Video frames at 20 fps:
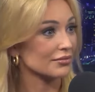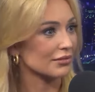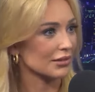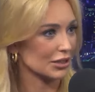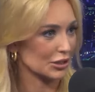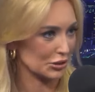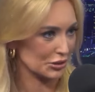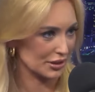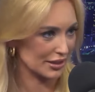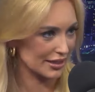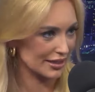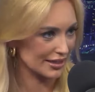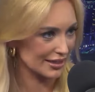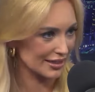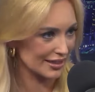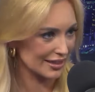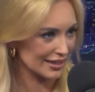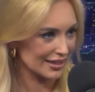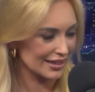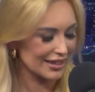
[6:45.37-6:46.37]

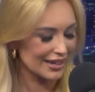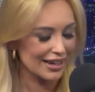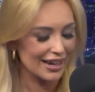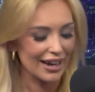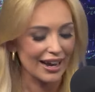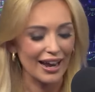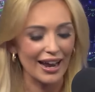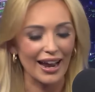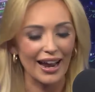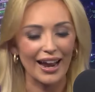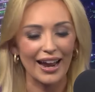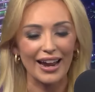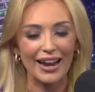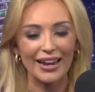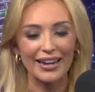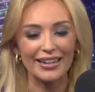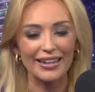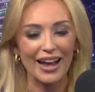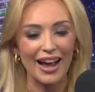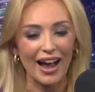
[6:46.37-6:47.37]
clearly.
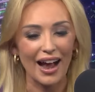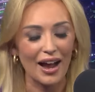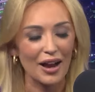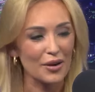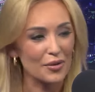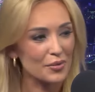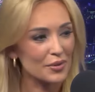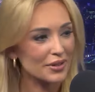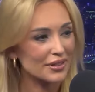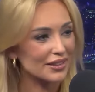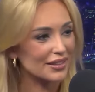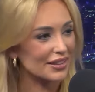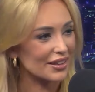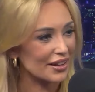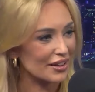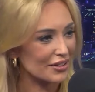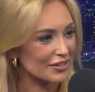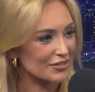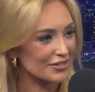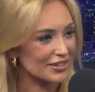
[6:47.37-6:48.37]
And I would love